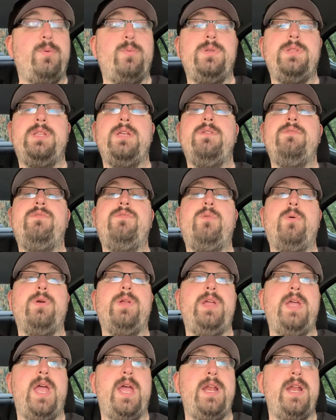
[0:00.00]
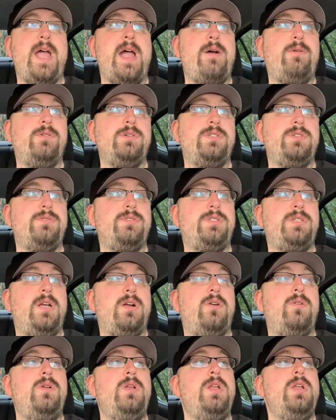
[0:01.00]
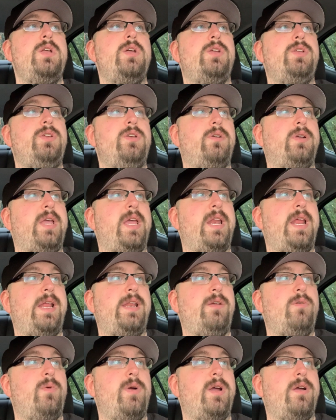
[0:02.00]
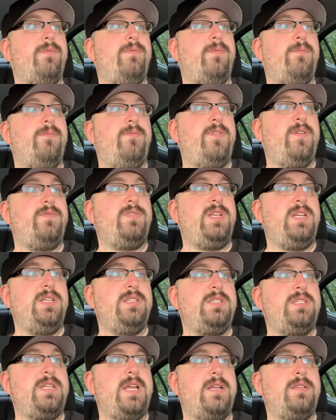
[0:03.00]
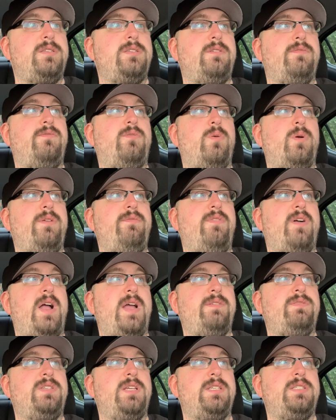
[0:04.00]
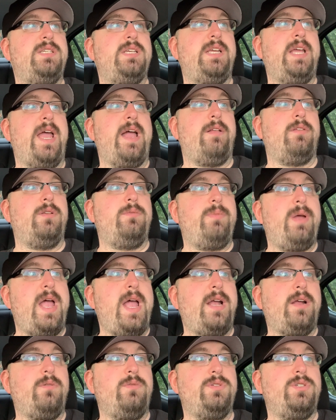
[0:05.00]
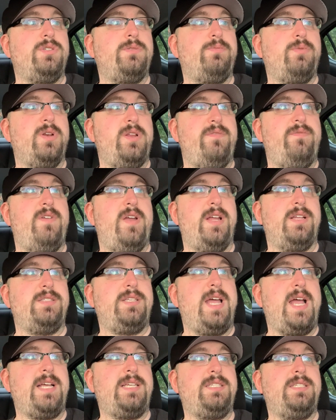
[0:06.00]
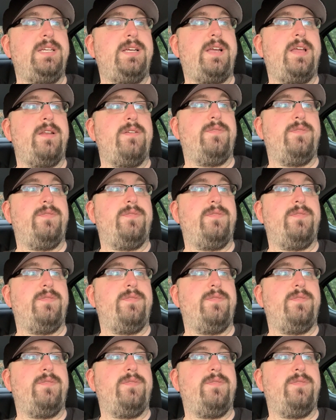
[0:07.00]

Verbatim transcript: And within 48 hours or so, you'll get anywhere from 15 cents to 45 cents a gallon back, which is pretty fantastic.